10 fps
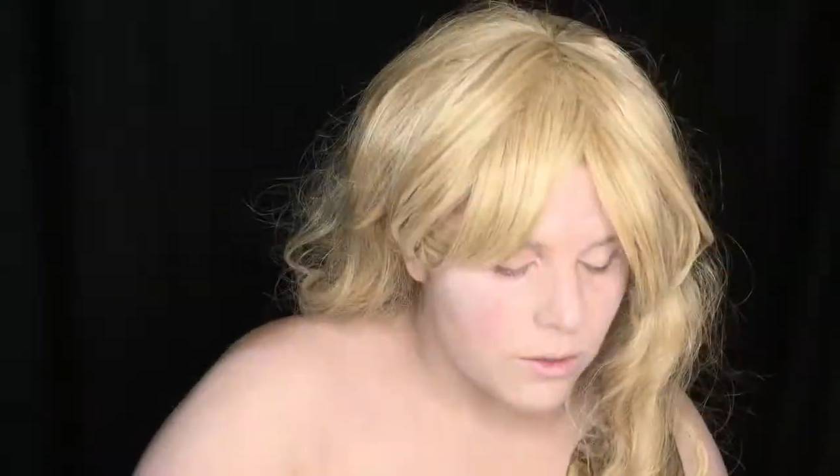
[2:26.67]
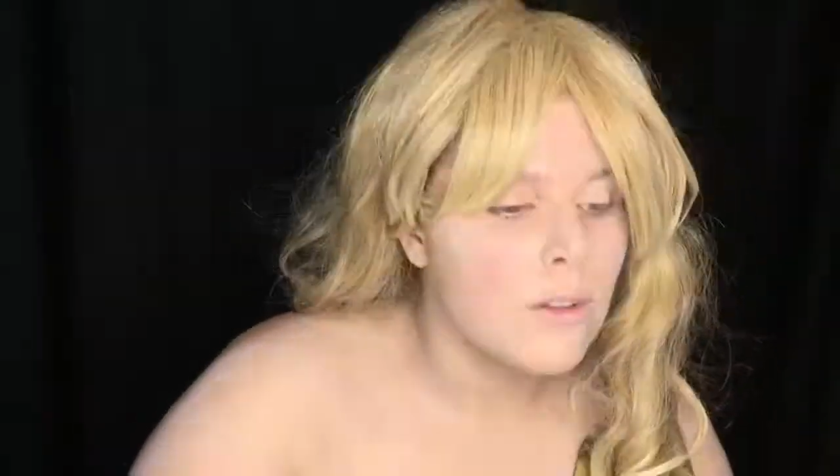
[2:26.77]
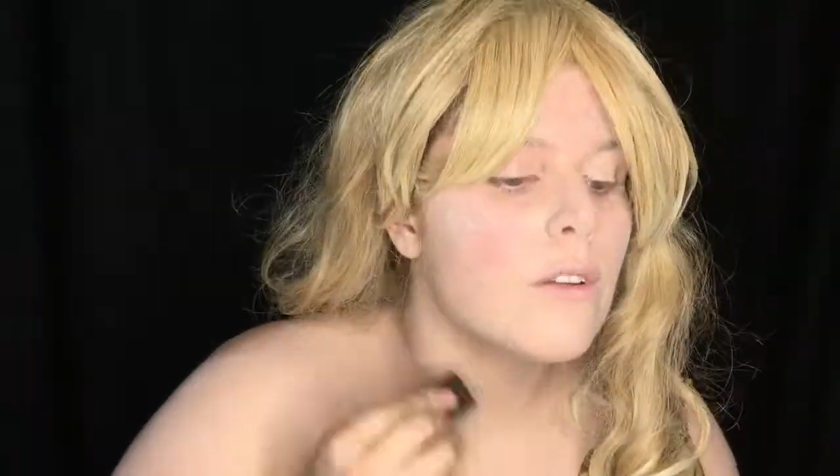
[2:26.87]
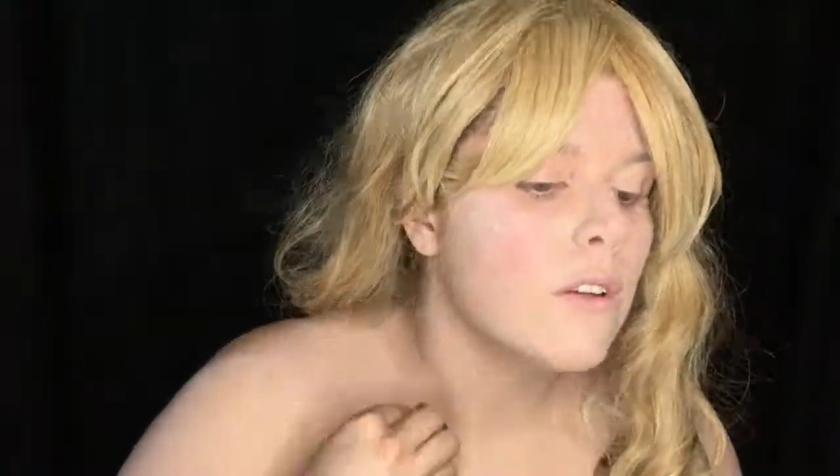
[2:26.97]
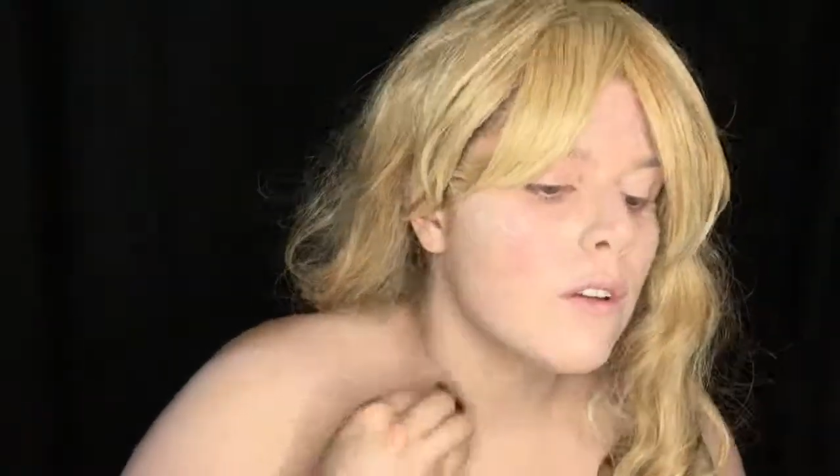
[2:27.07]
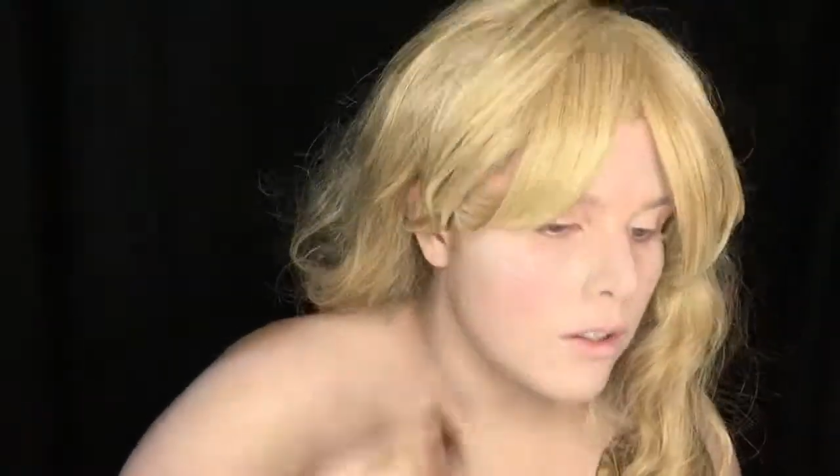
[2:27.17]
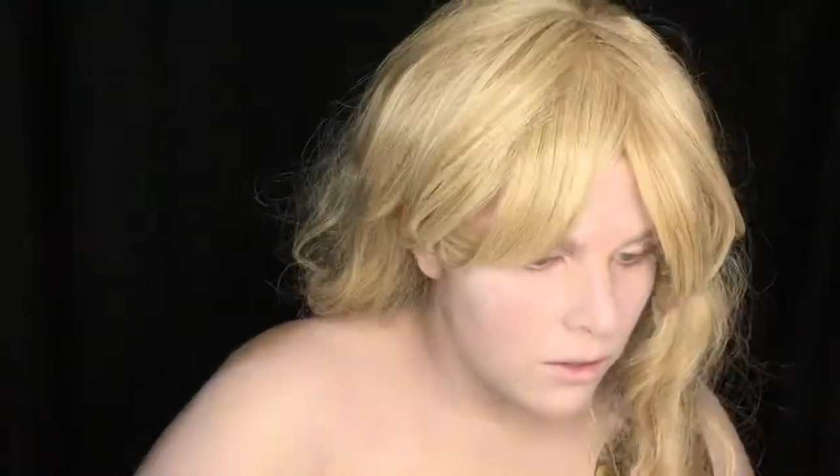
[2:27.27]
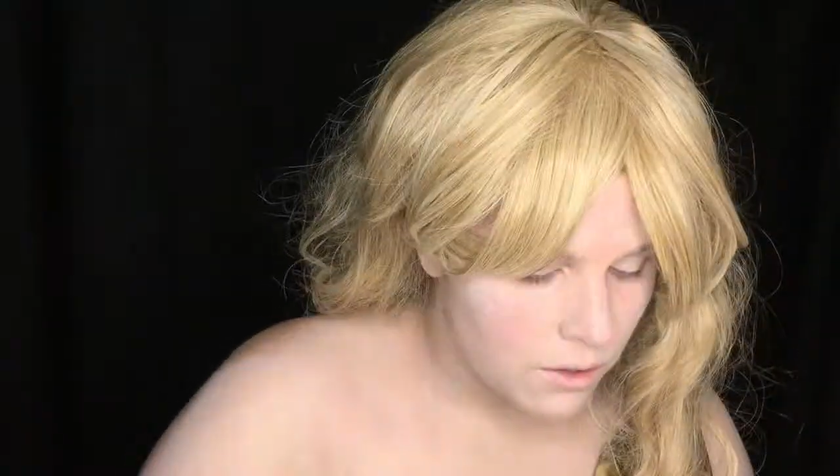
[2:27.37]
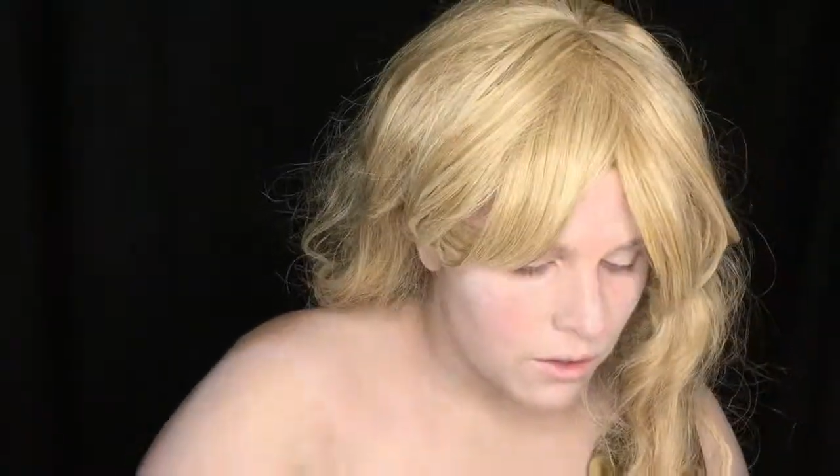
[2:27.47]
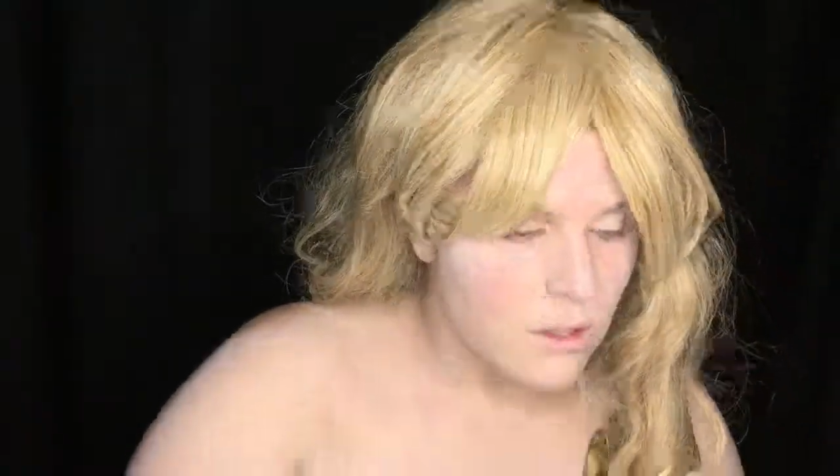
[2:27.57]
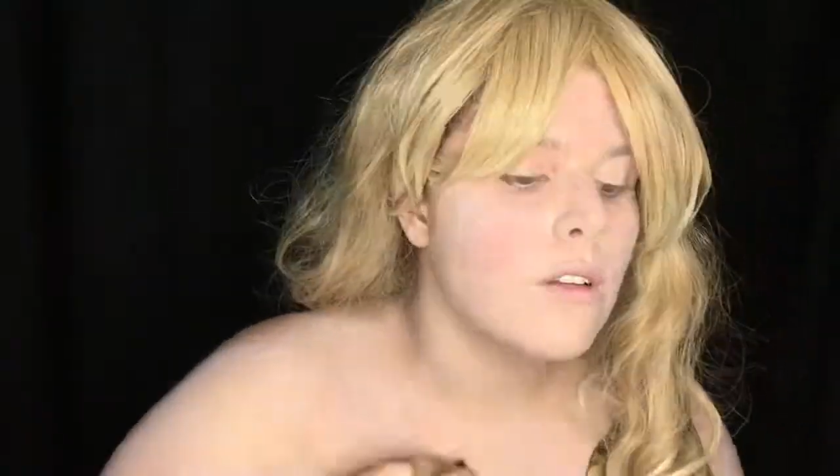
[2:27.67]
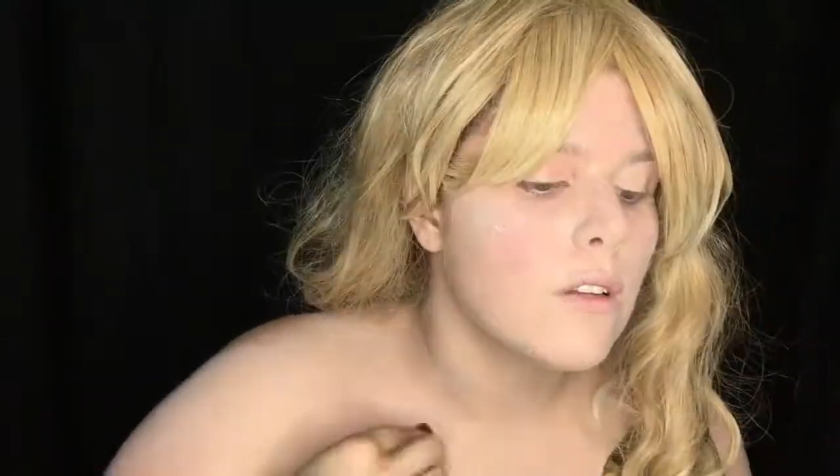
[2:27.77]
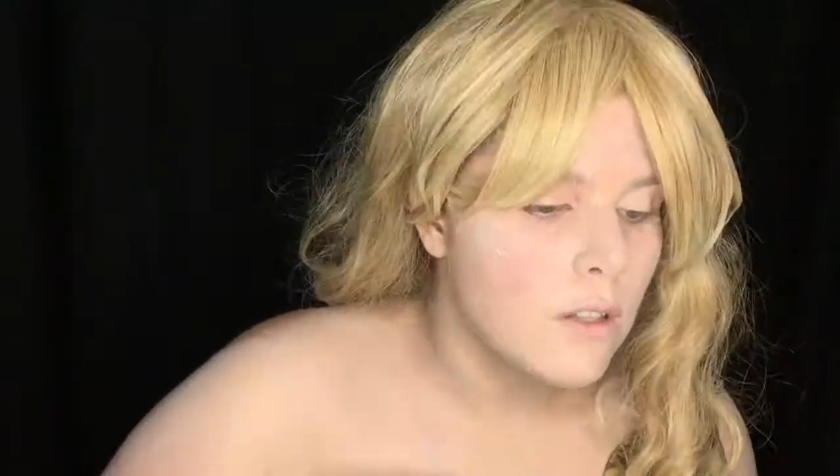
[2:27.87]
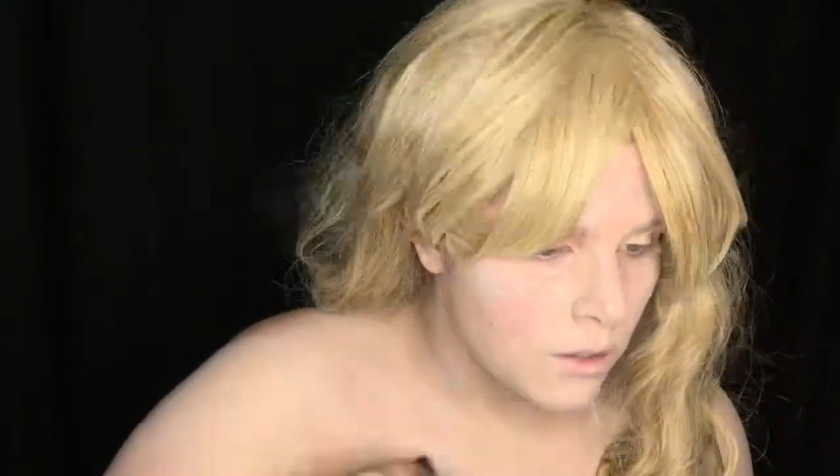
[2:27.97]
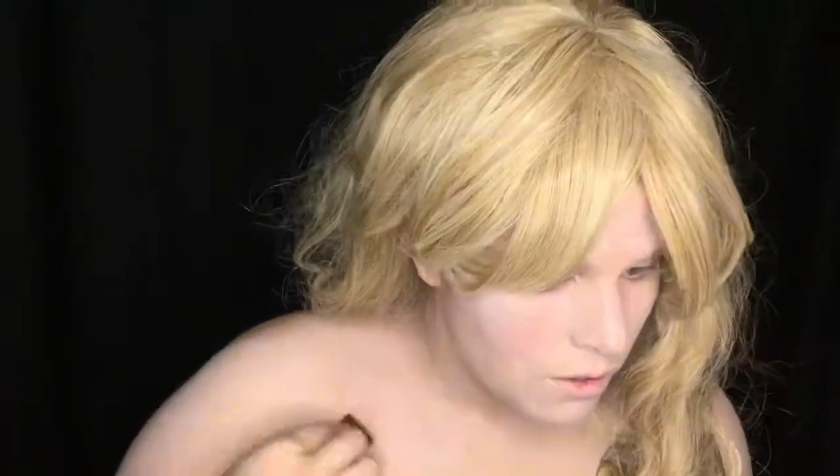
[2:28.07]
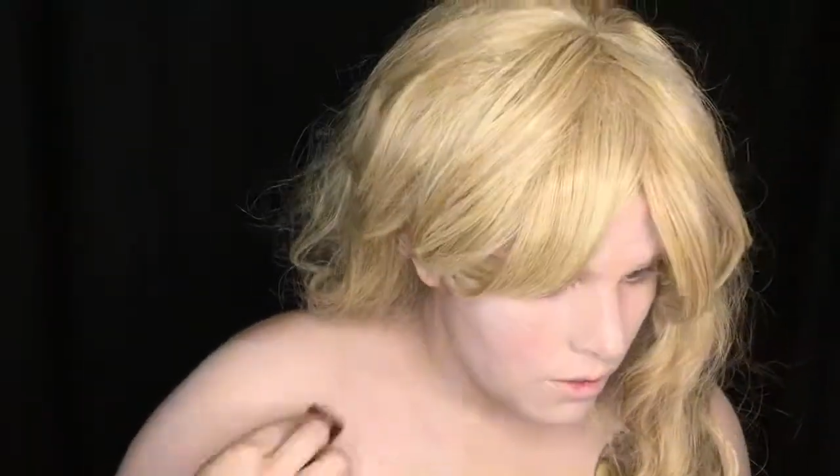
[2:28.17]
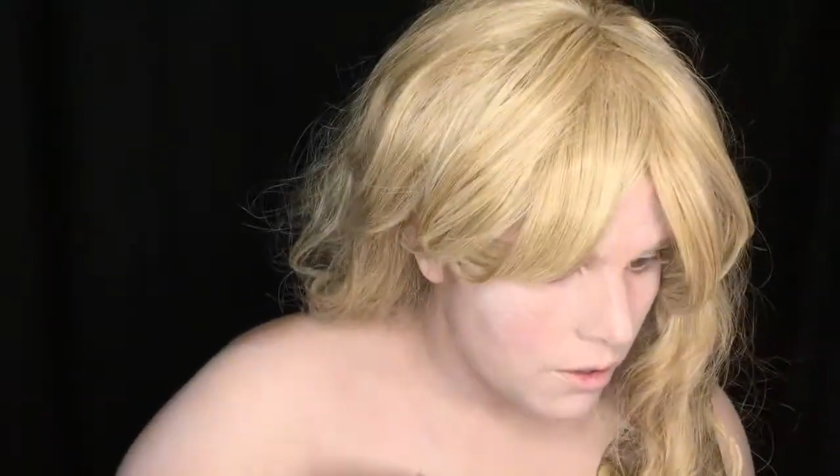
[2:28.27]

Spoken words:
And this is where we're going to start building